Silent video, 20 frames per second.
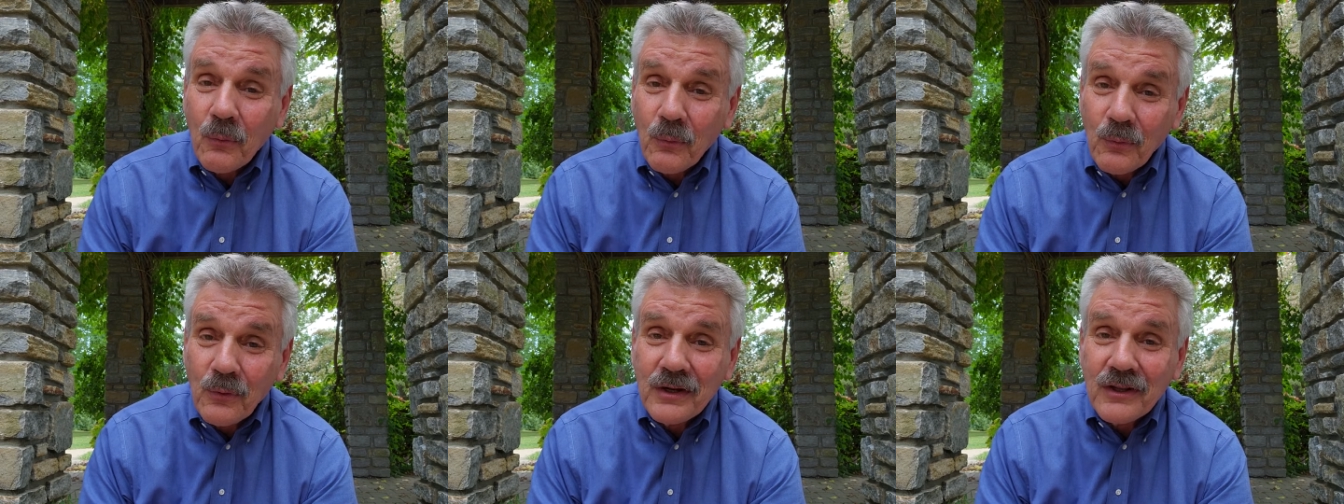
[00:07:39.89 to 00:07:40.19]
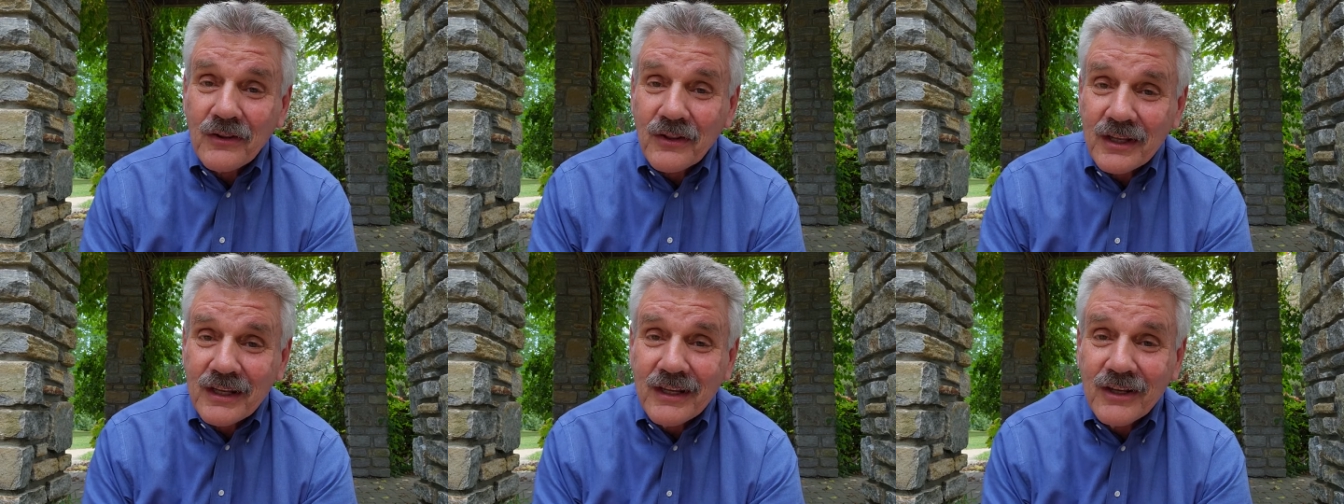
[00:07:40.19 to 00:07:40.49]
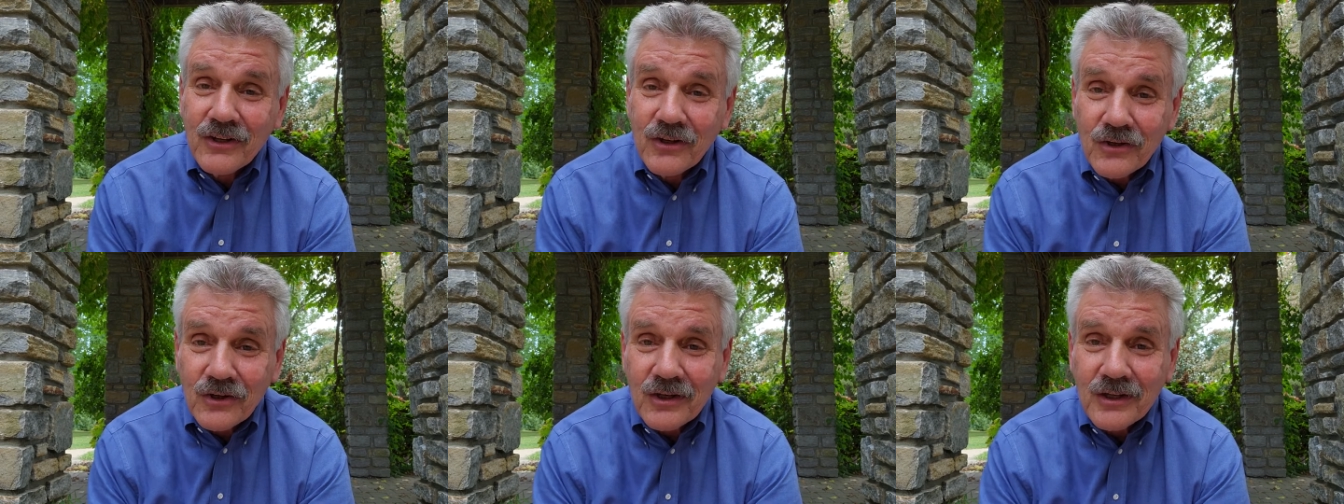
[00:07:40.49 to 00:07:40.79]
really
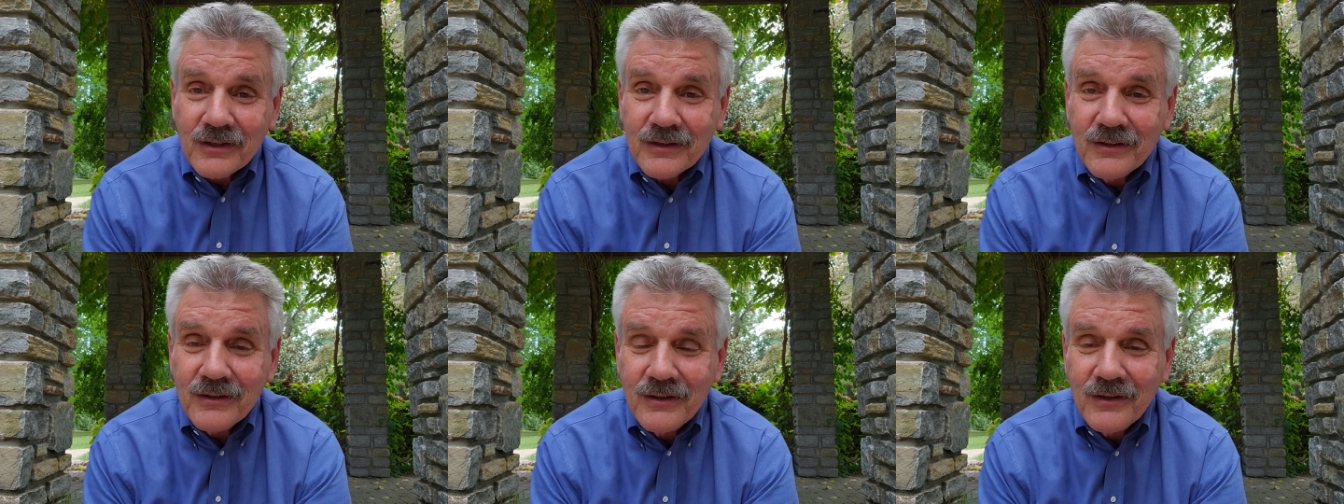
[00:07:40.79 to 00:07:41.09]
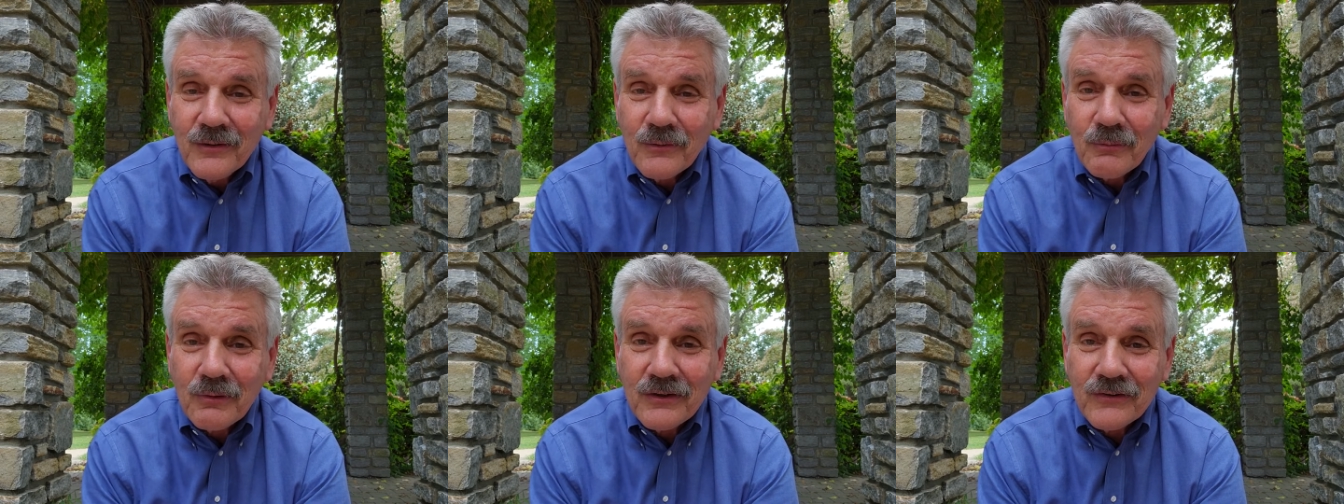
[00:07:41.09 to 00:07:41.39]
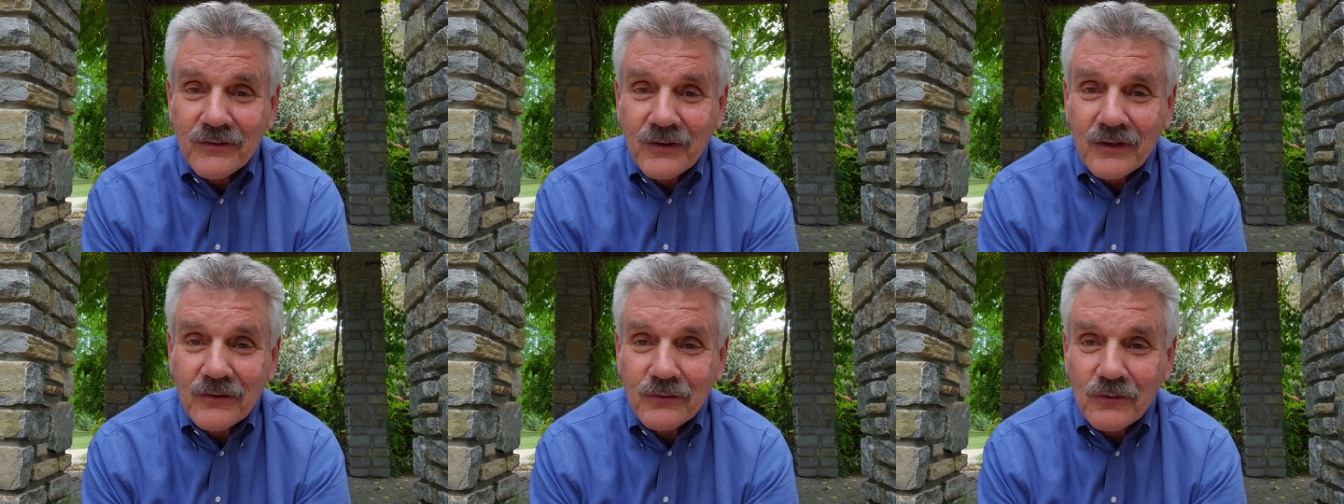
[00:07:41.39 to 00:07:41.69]
good
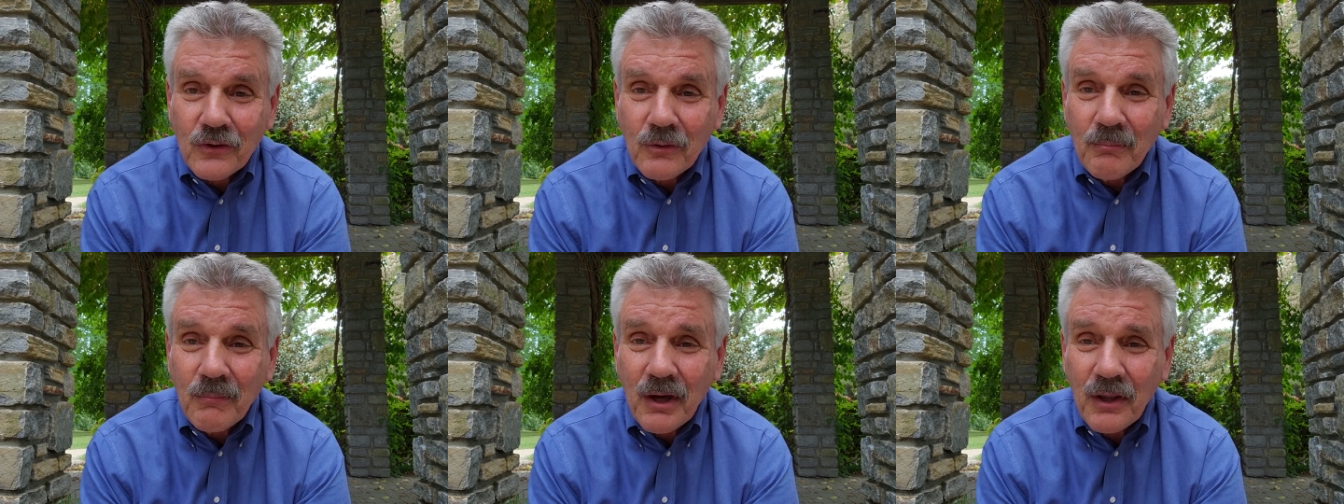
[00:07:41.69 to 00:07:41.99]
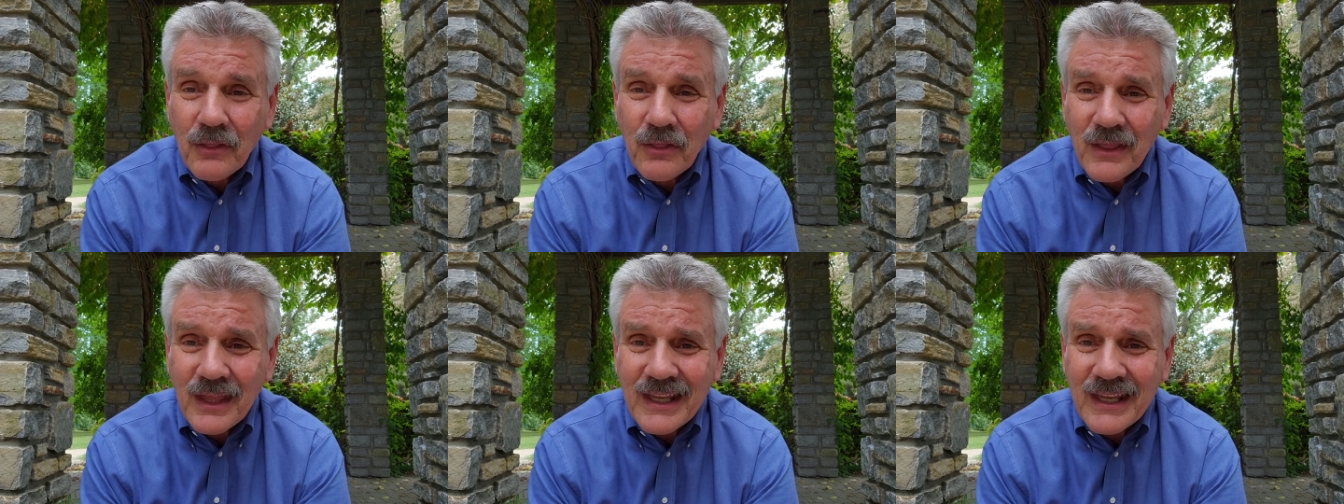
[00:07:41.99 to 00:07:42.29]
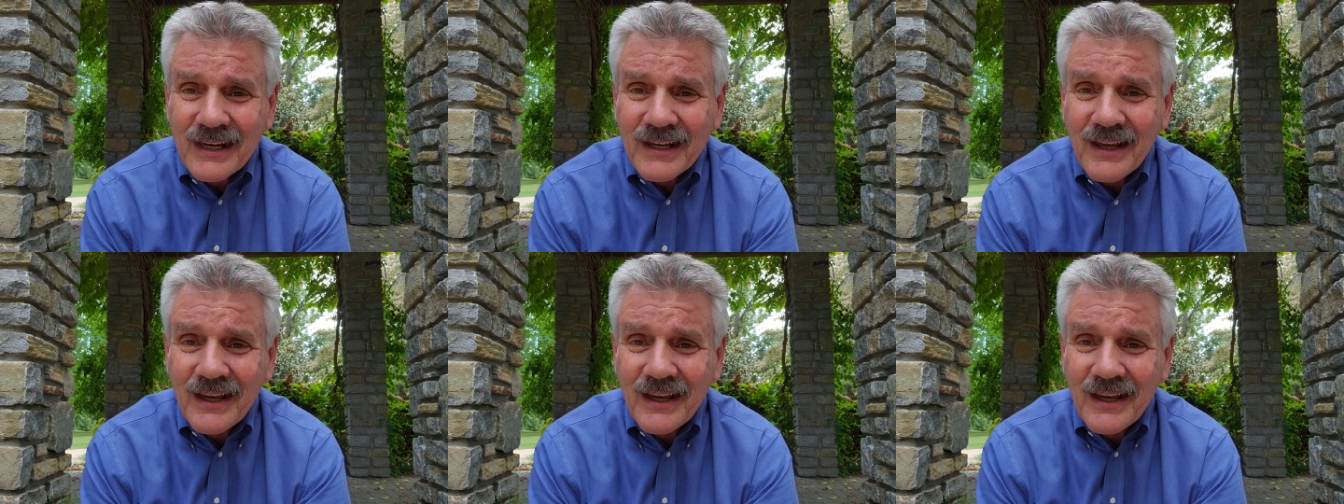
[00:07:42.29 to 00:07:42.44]
residual monthly